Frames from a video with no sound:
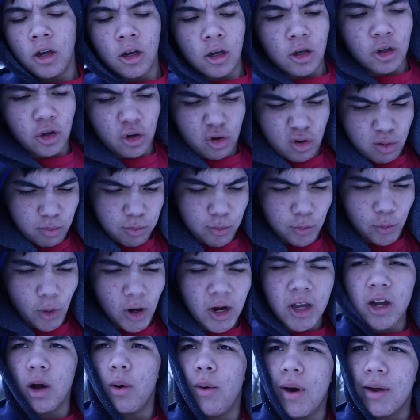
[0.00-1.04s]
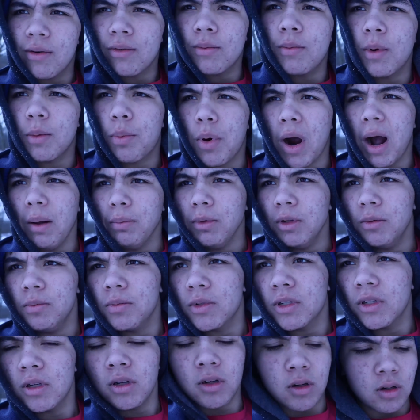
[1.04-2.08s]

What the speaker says: You keep running away from your problems.